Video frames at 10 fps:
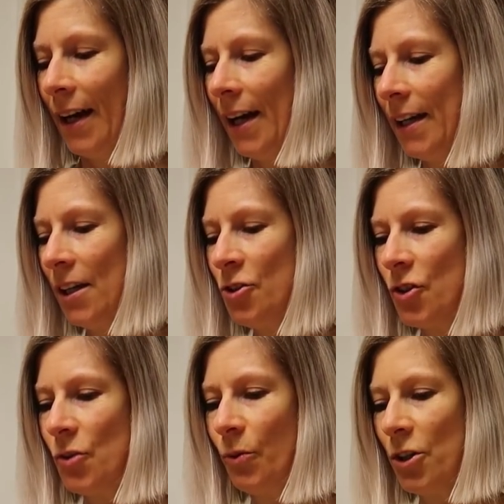I can
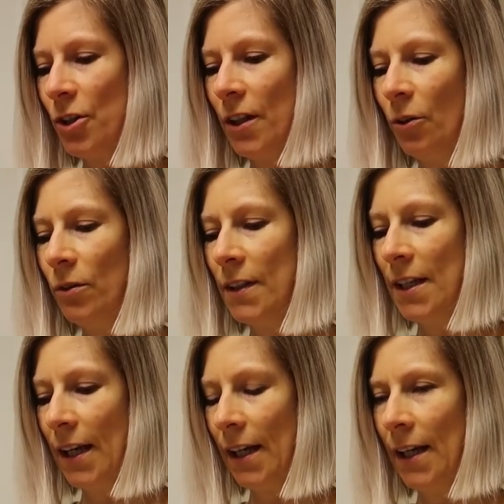just wash it out
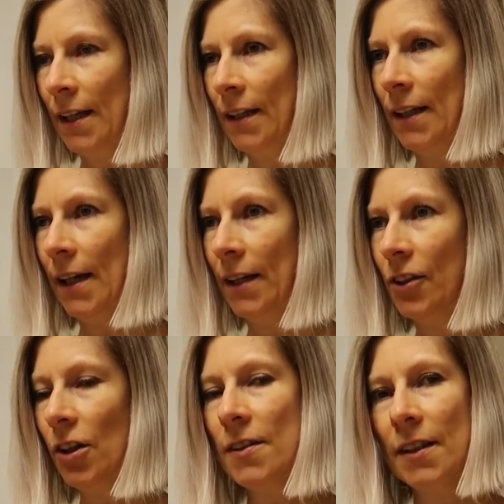and then
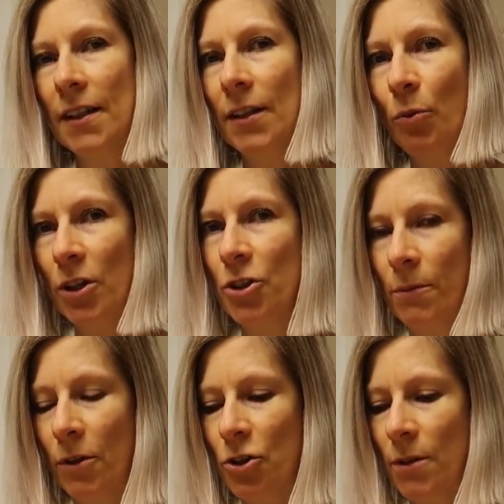I toss it in the
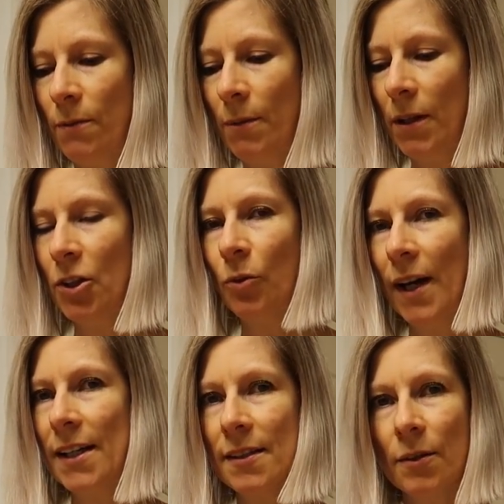washing machine maybe
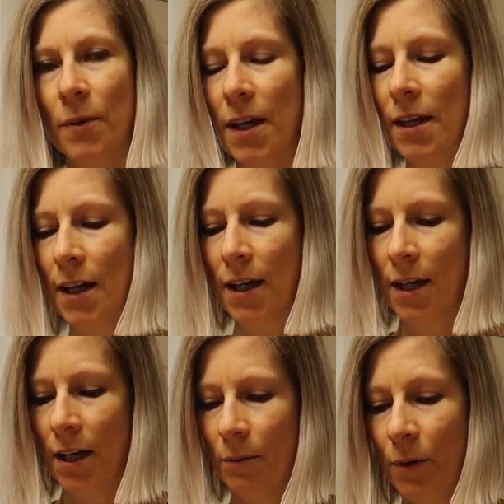twice a week.
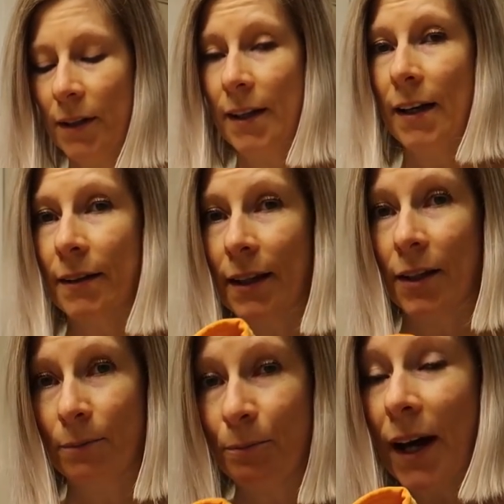But the,
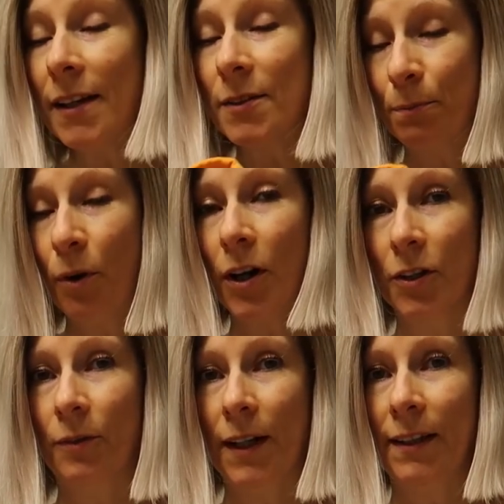the best
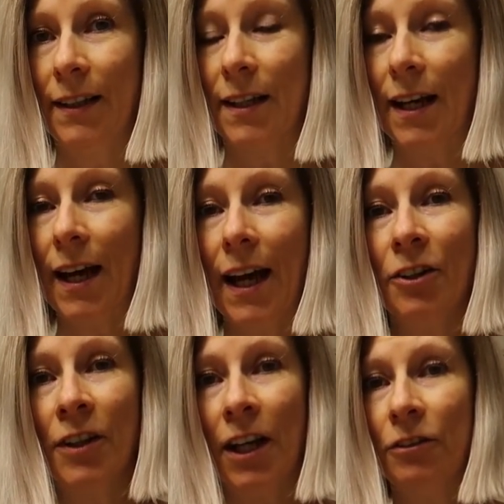part of it that
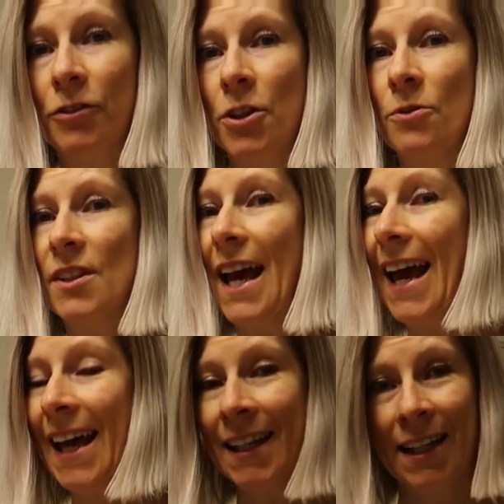I don't have to use
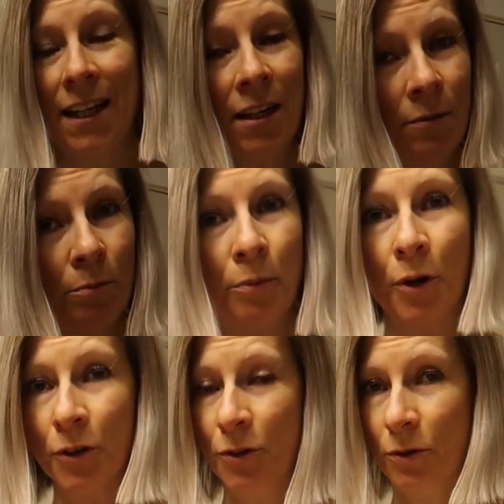any
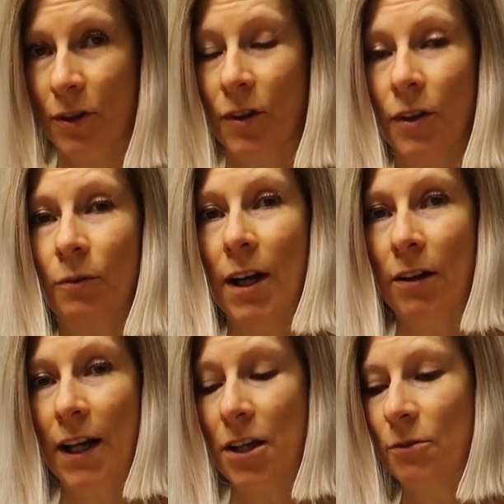product
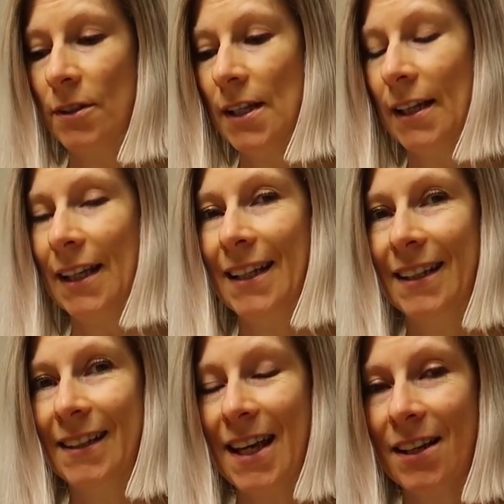while I use that and
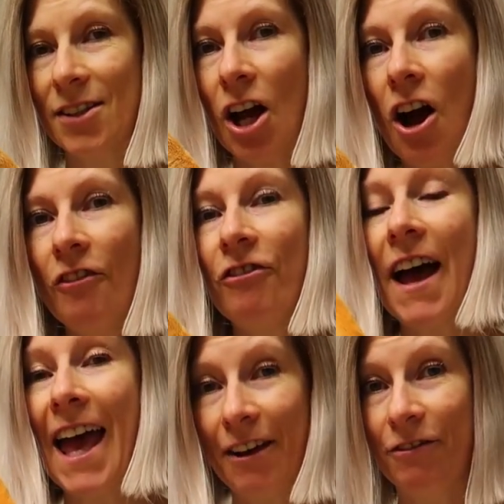it takes
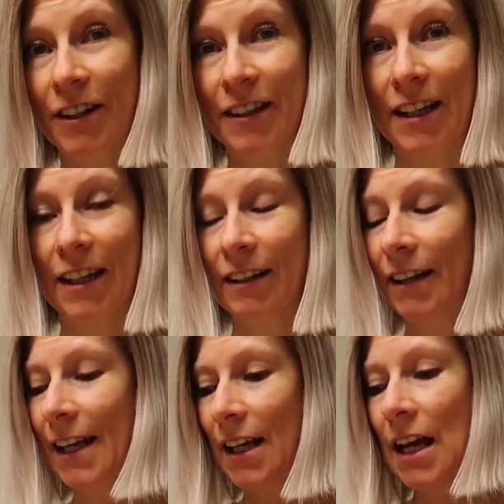off everything,
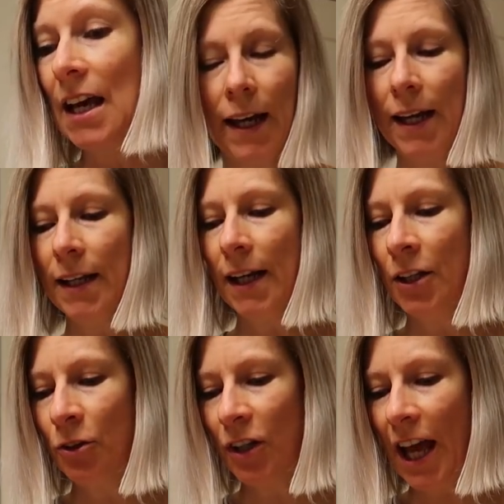like the
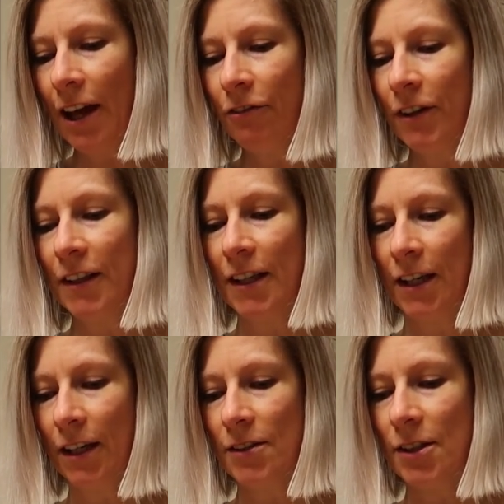eyeliner,
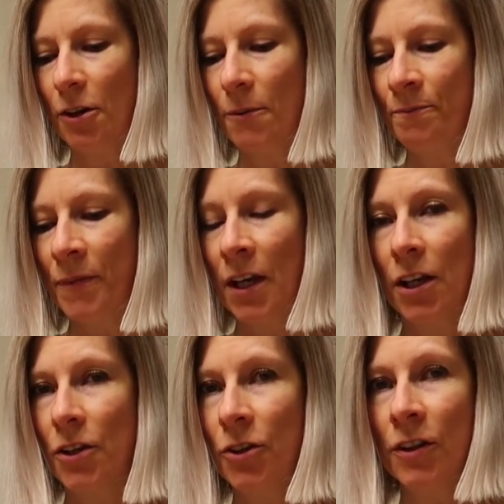everything. So
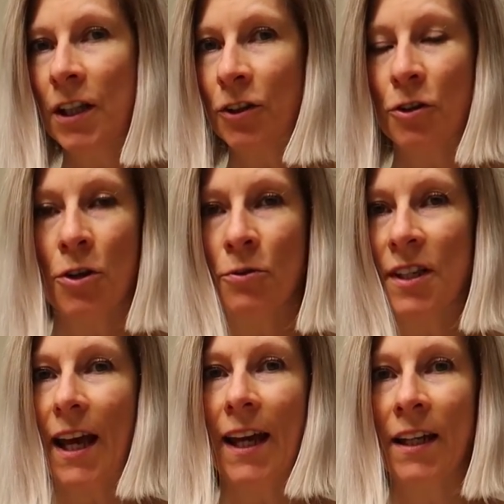you don't need to
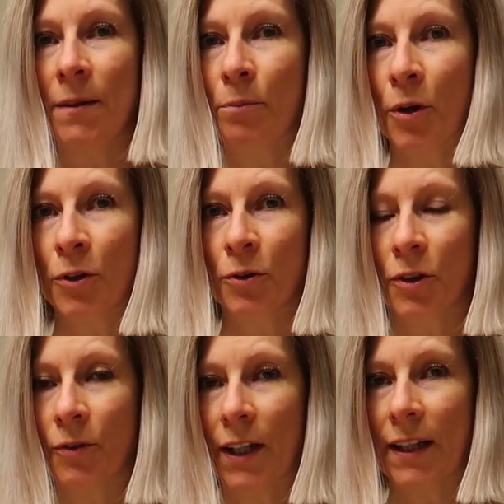use any
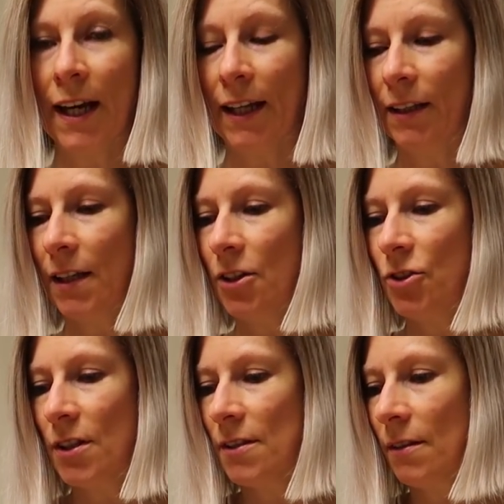product with that.
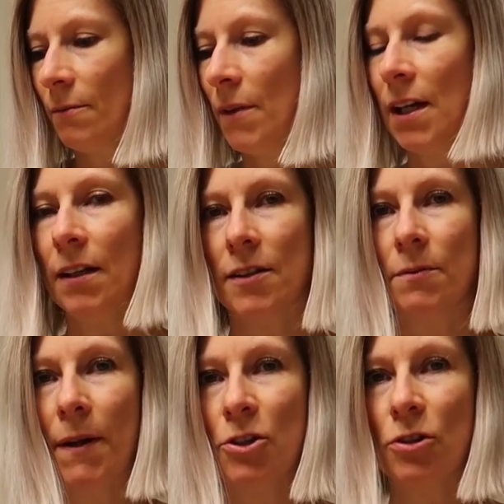It's just made a
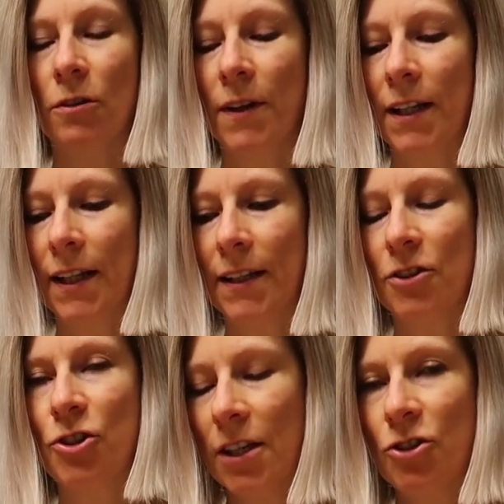special way that
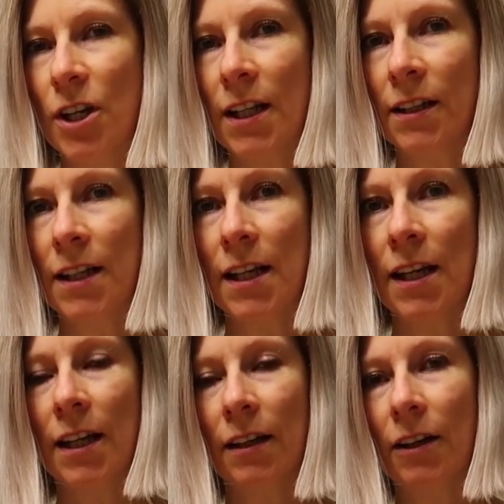is, is
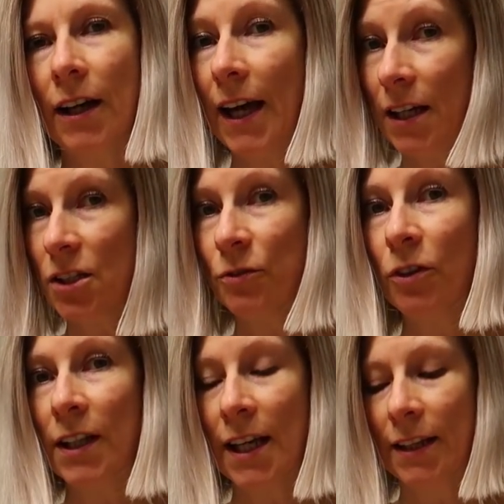gently uh,
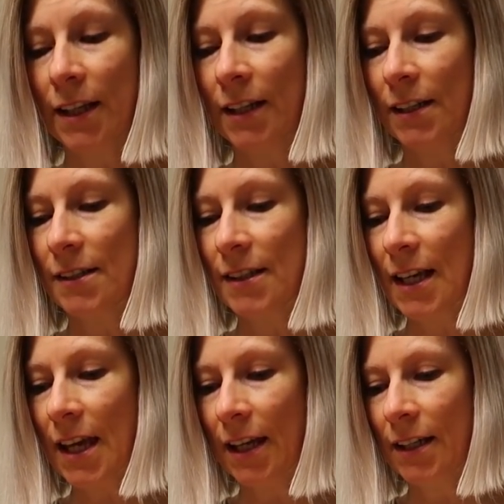exfoliating the
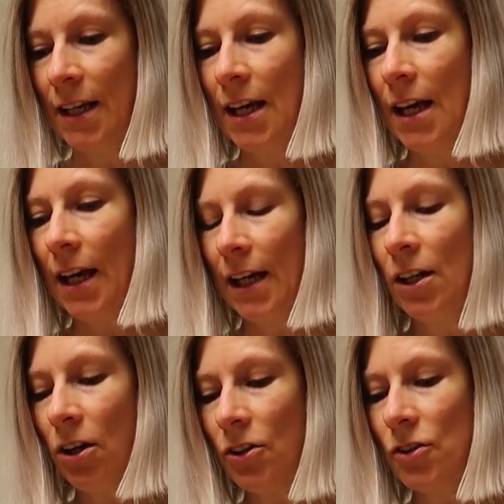skin
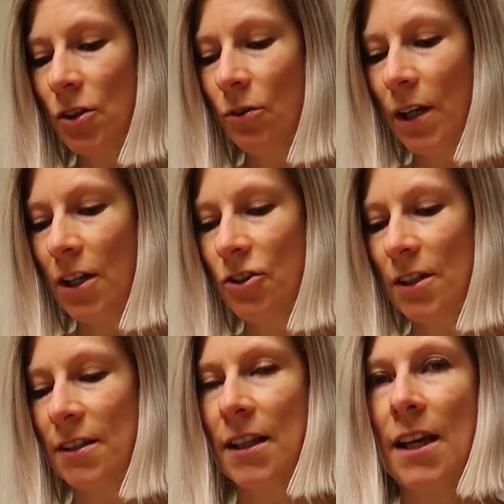and also it
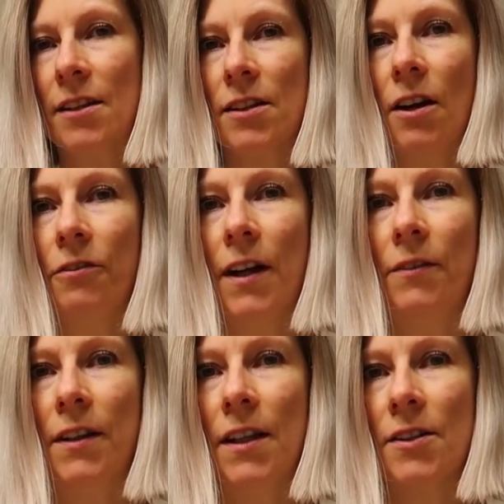just takes off
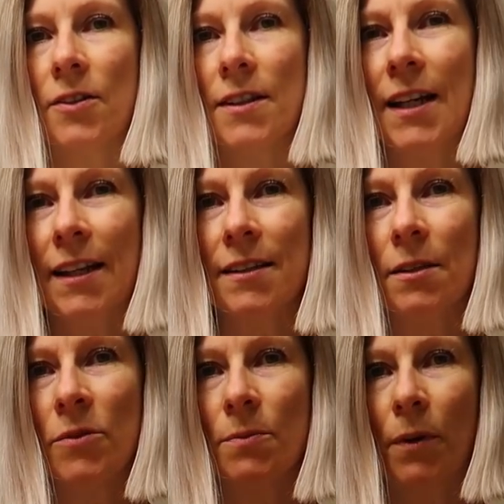everything so it's got
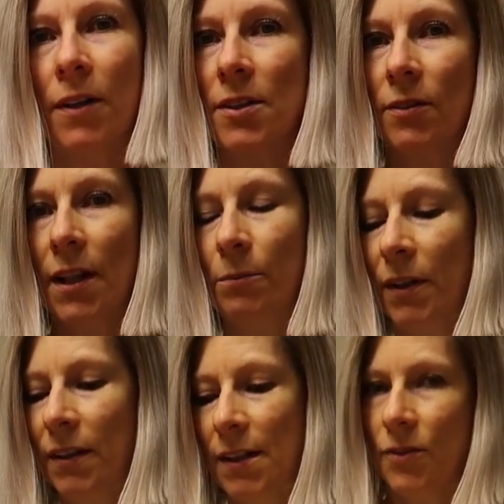some spots on it
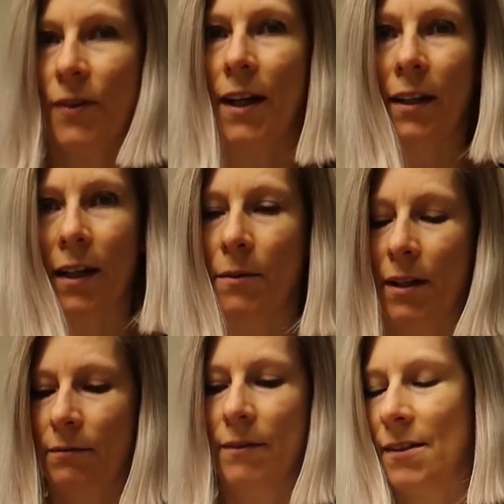but that's fine I
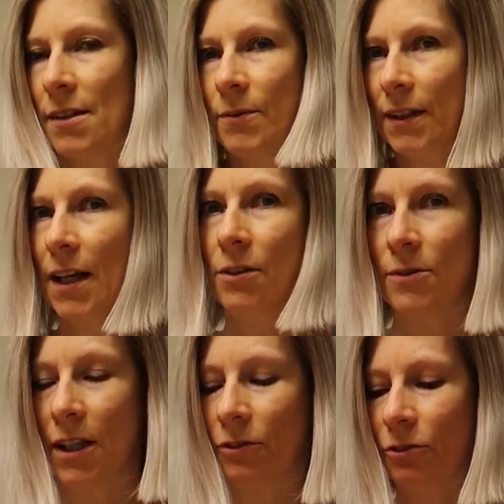mean this is what I
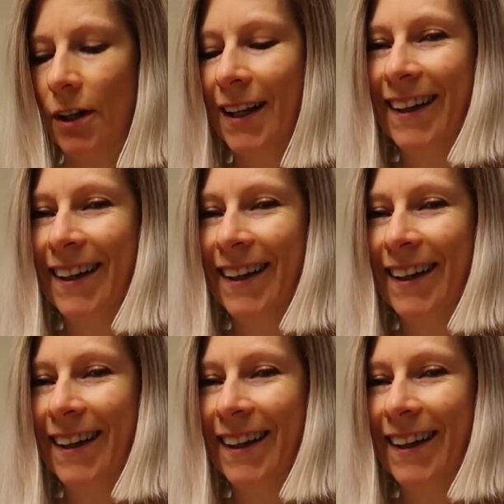use it for